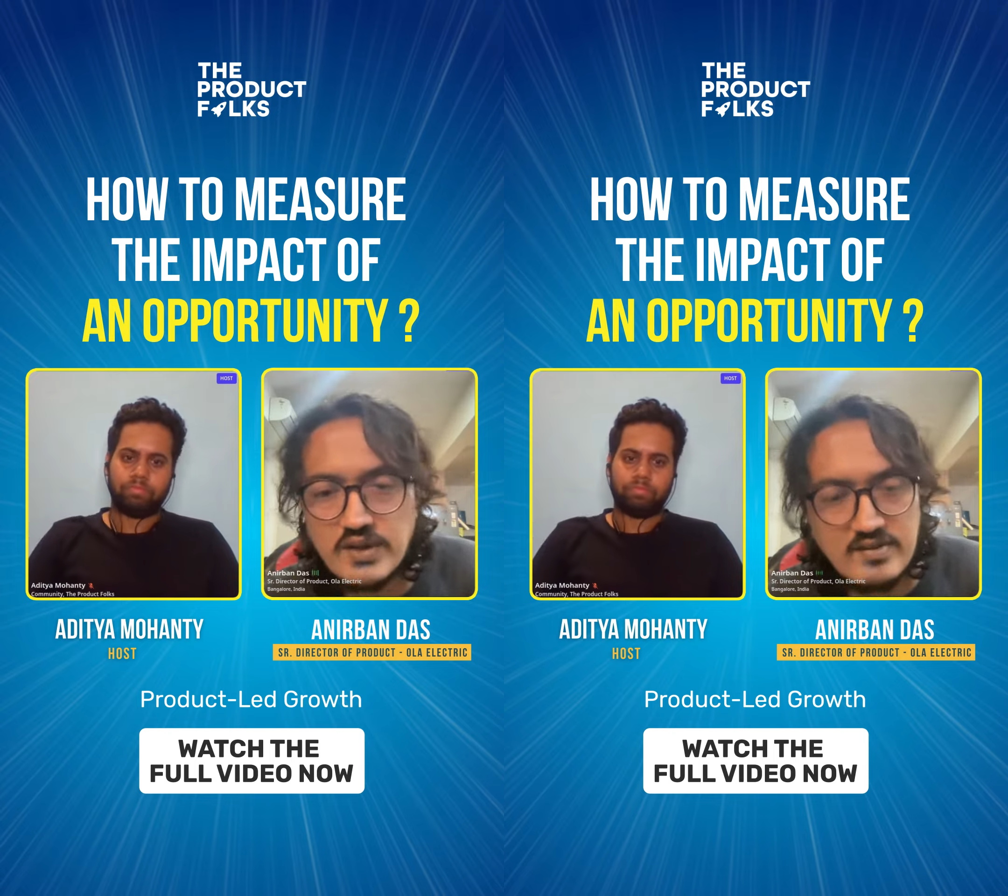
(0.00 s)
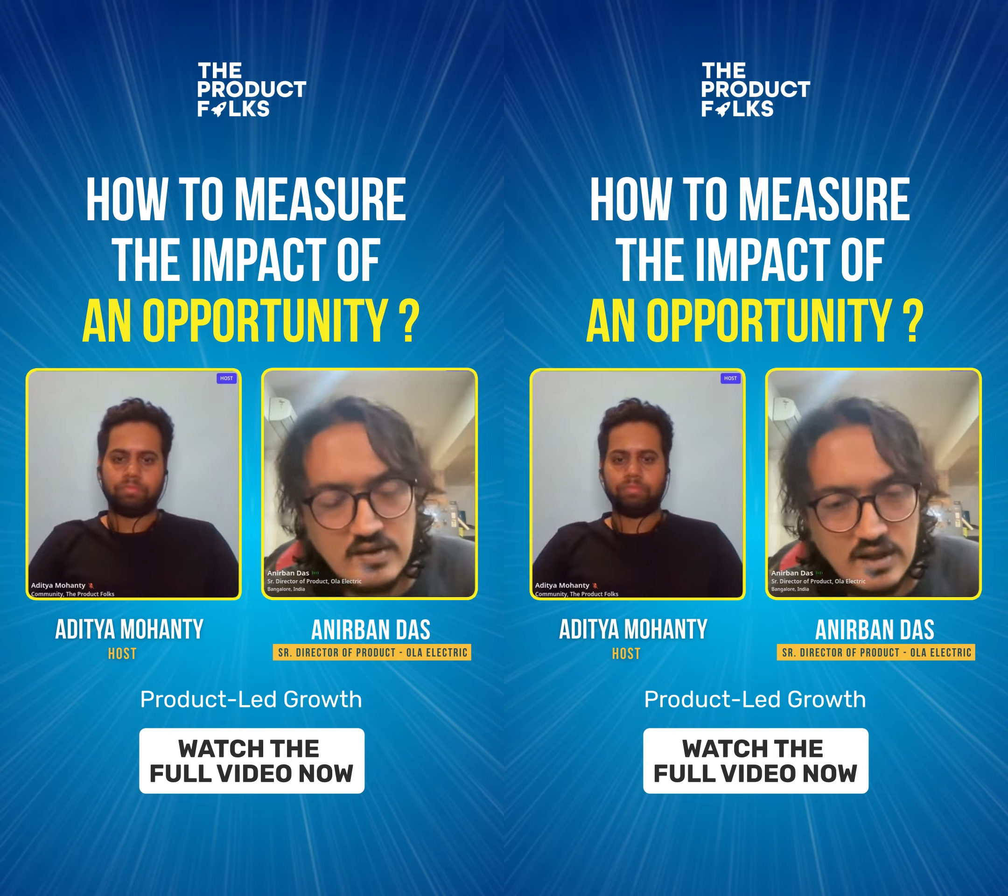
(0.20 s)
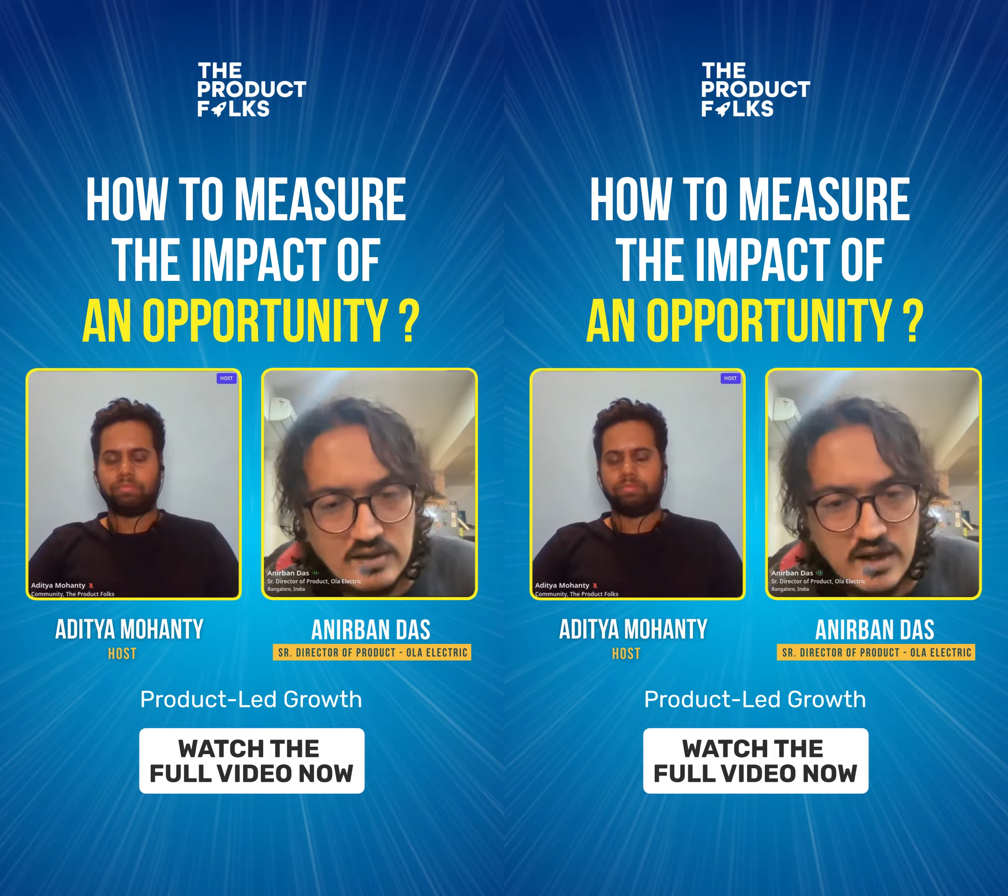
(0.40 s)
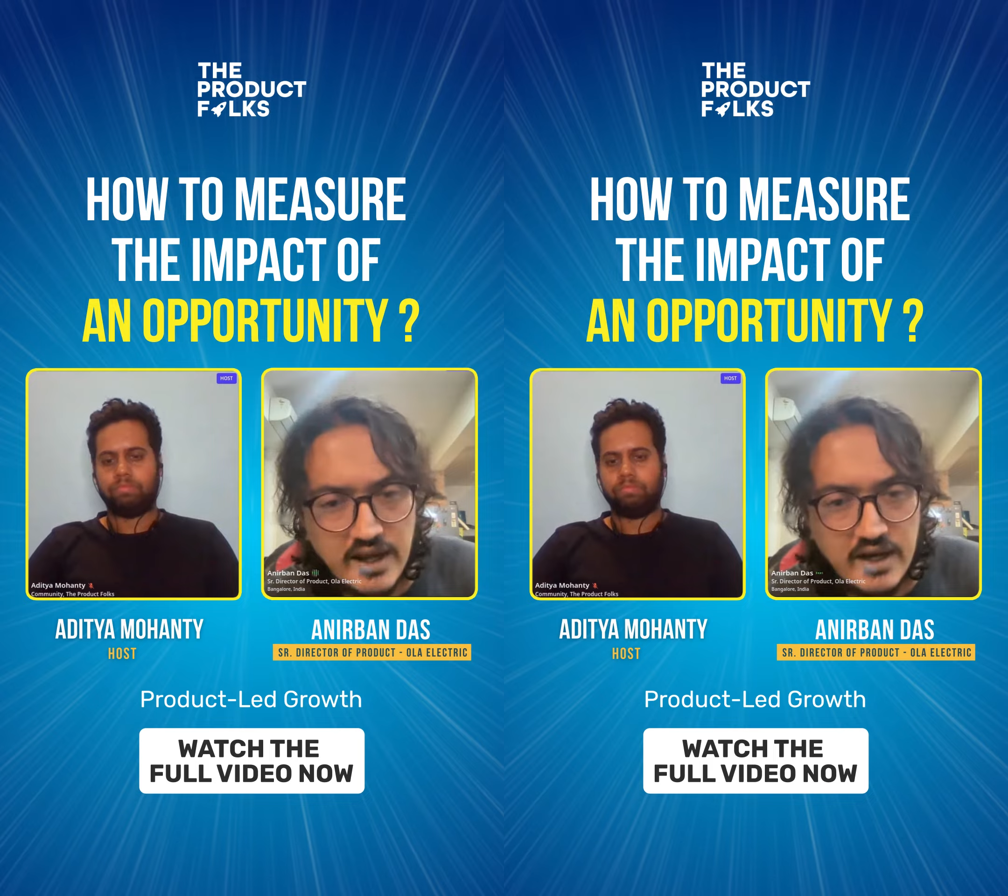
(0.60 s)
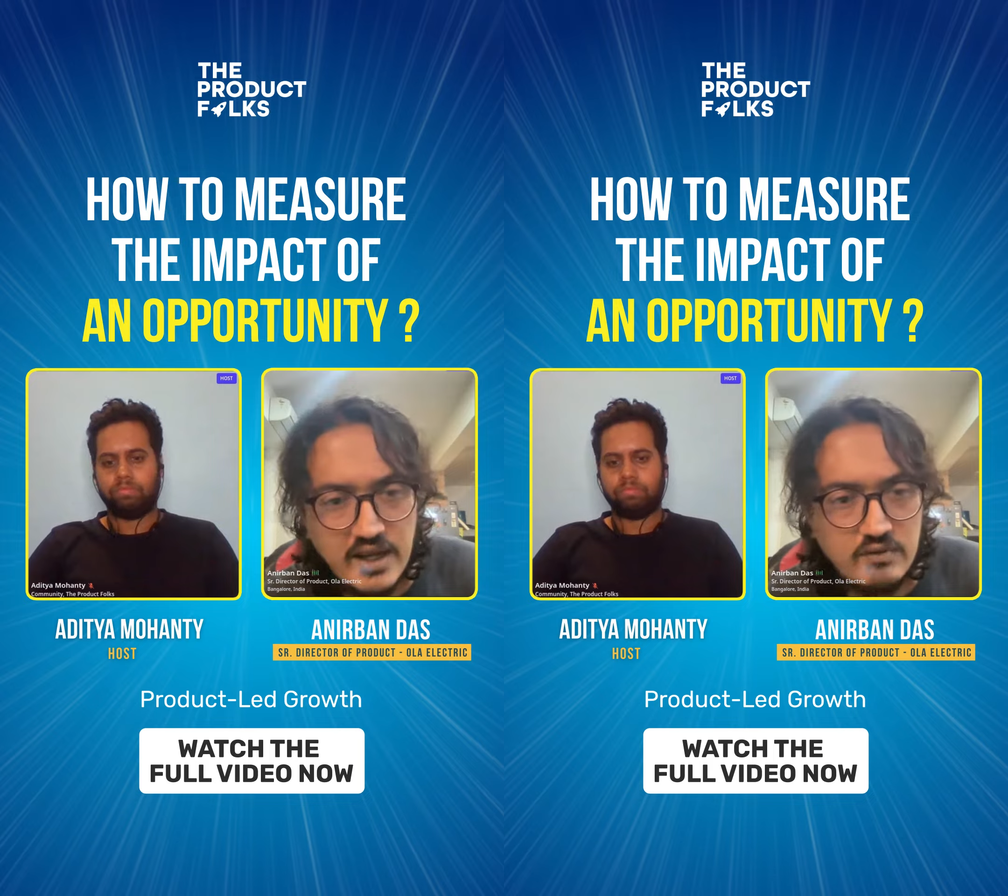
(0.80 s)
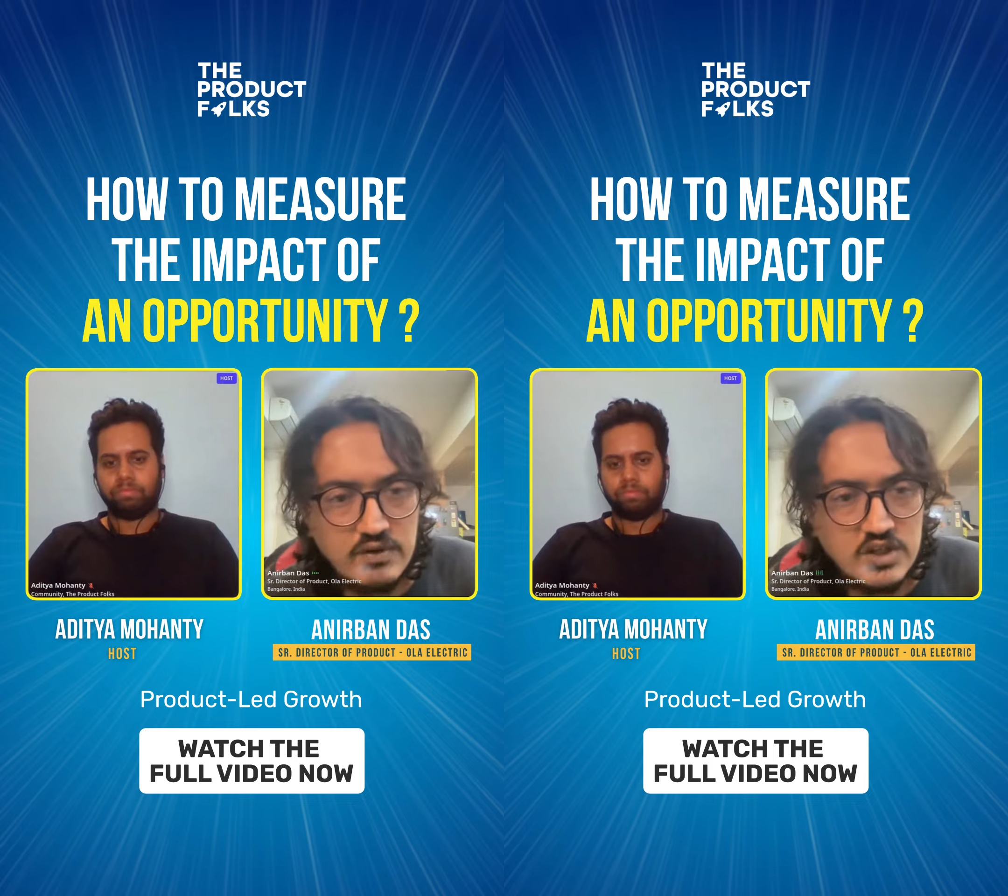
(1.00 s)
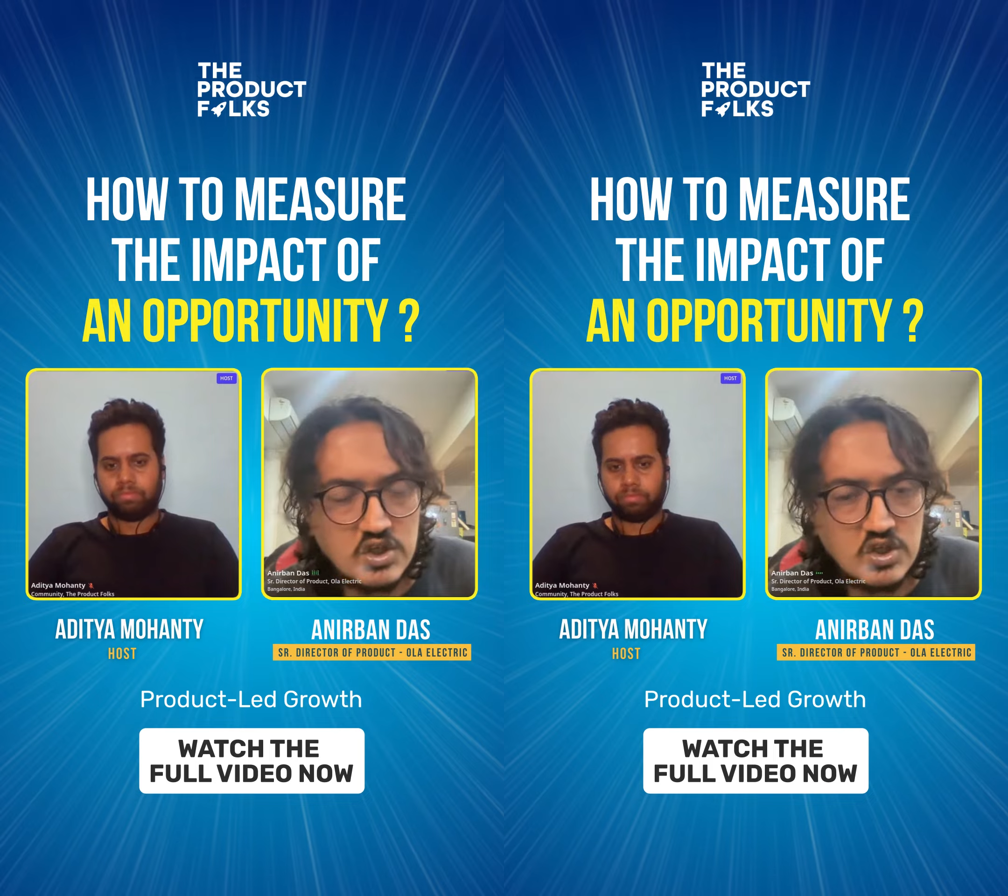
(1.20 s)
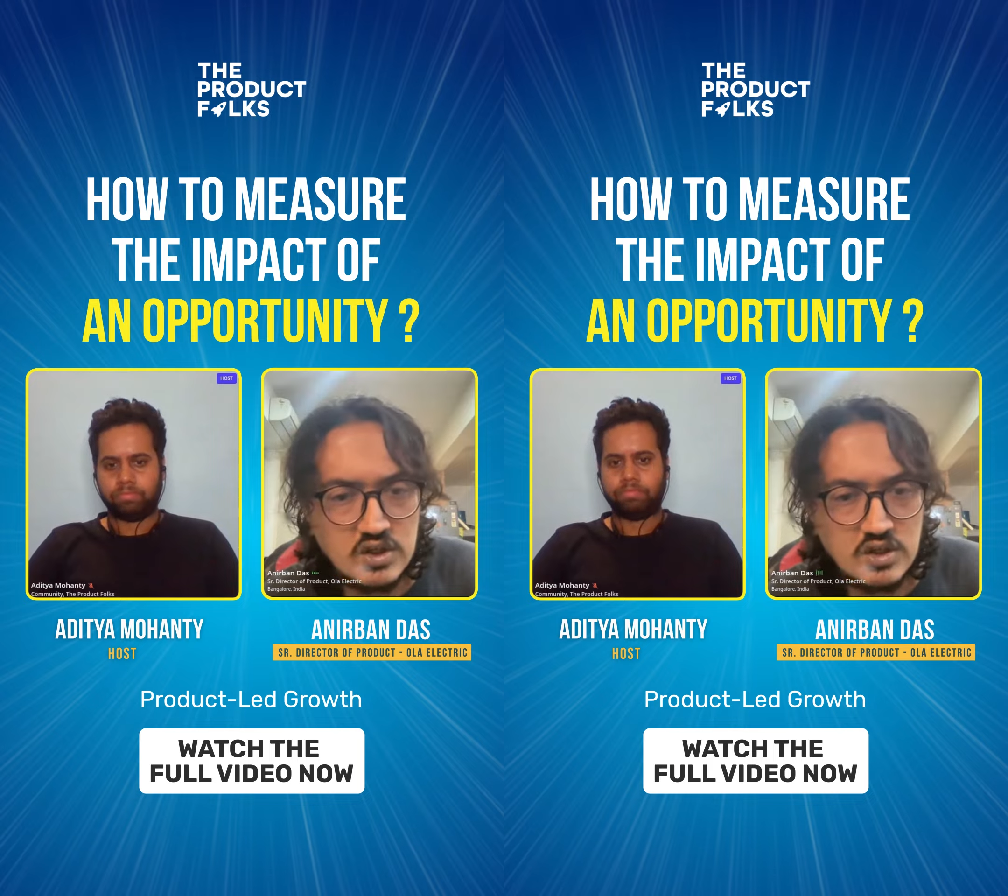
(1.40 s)
So that's another technique
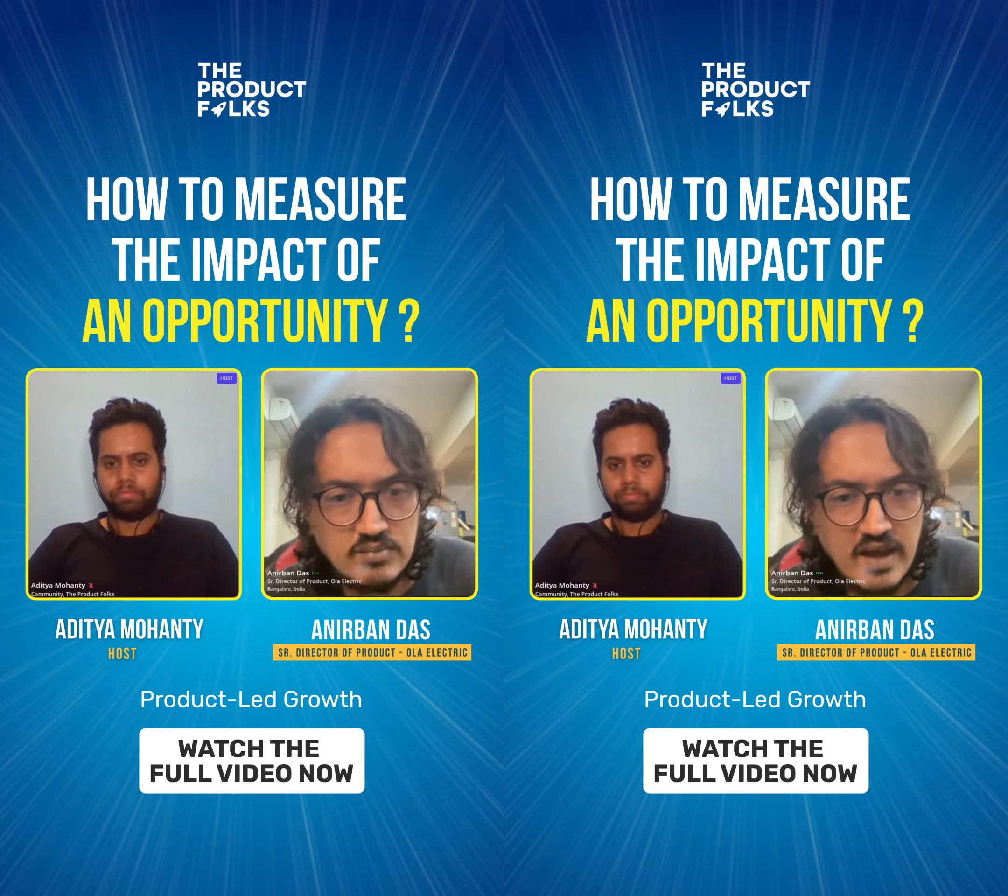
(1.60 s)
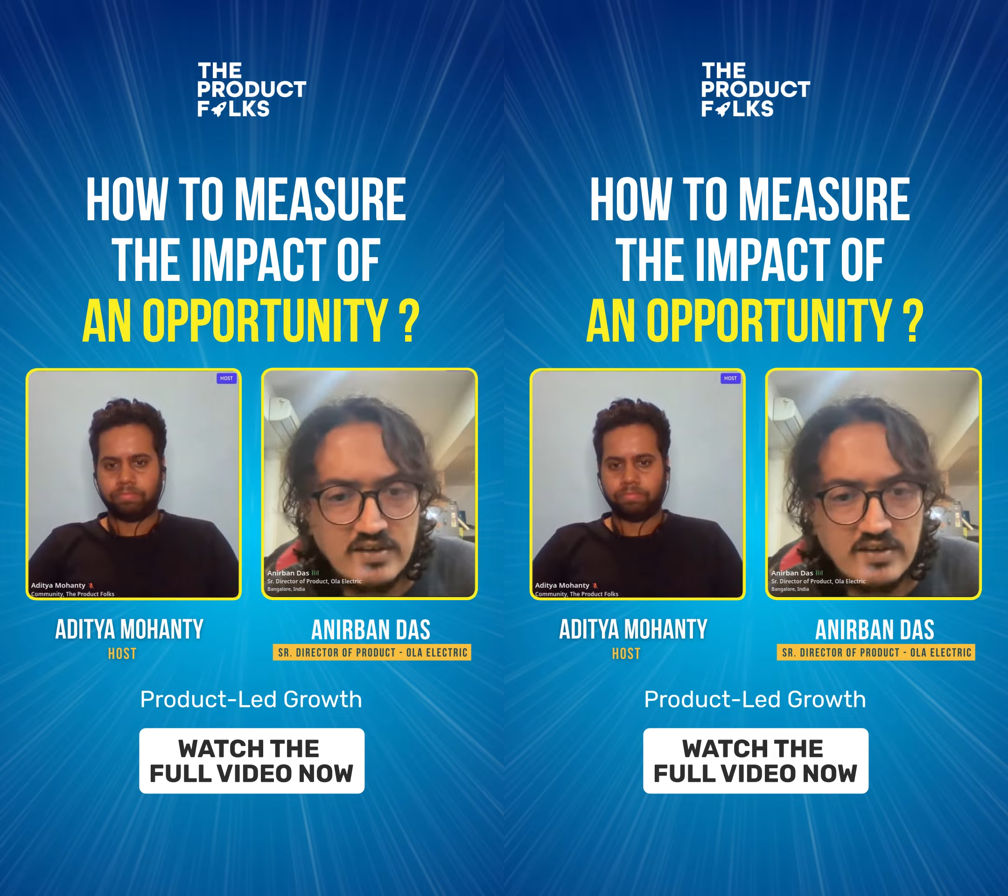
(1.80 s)
which